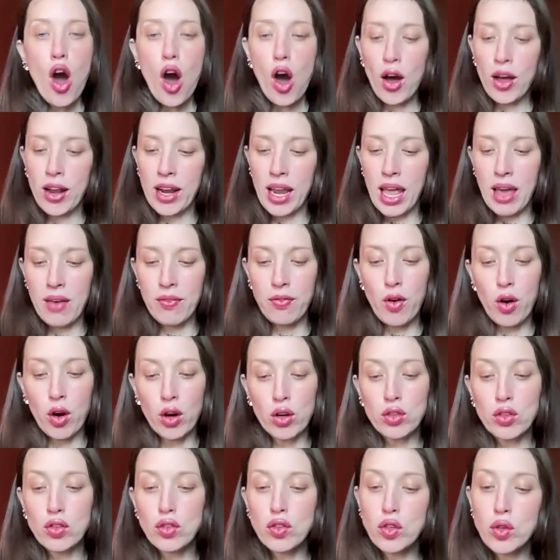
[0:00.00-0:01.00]
on if
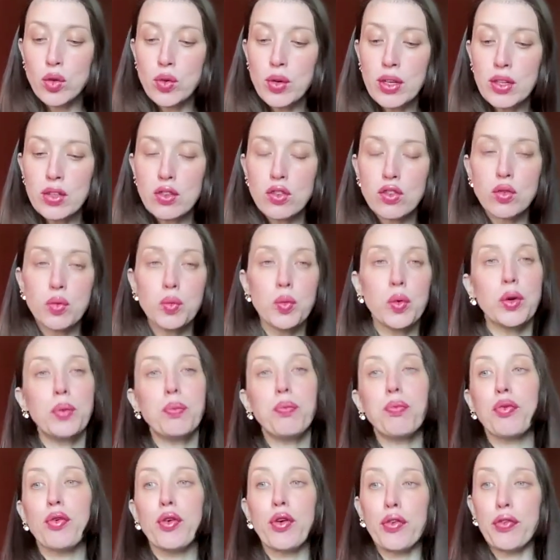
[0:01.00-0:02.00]
our students
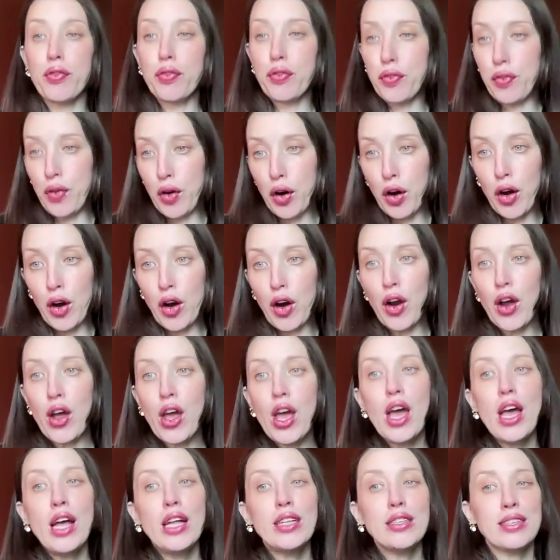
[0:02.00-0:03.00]
would prefer
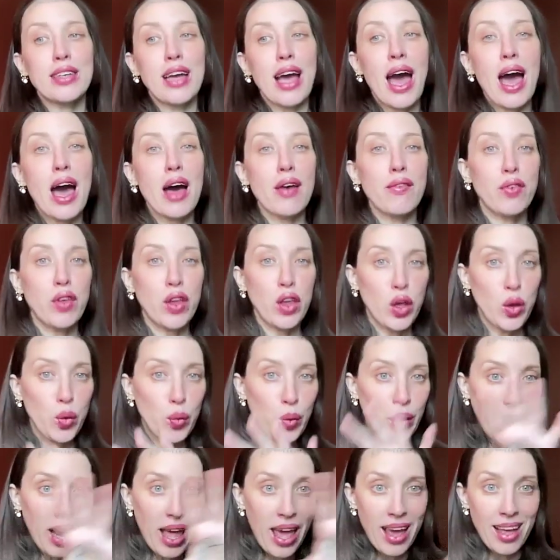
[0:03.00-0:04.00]
to have
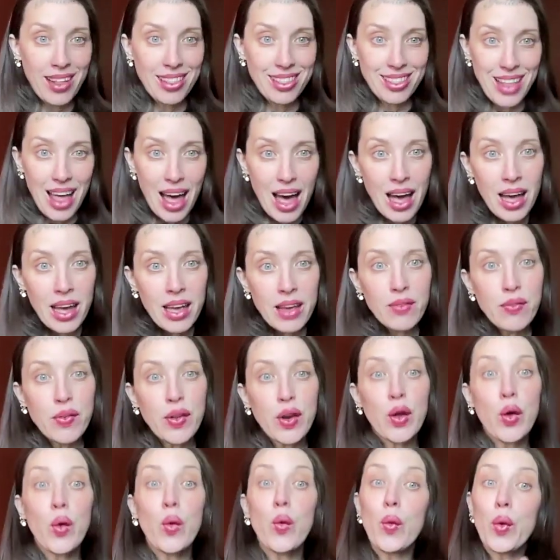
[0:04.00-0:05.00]
Q&A live
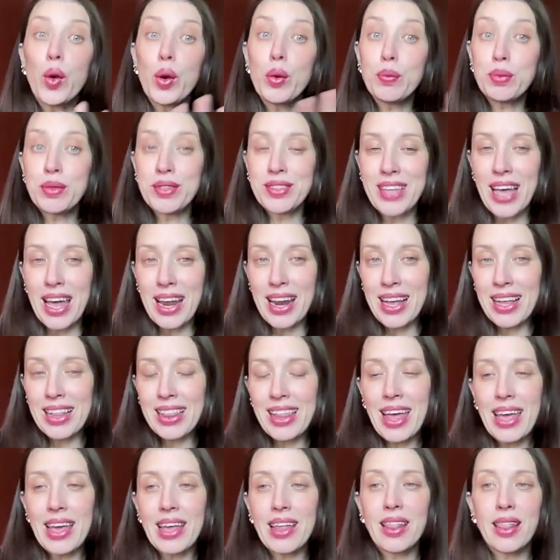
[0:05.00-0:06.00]
in a group setting
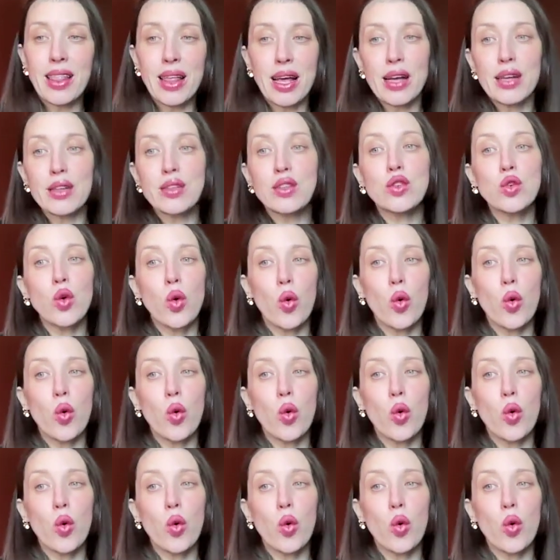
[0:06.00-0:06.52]
like this,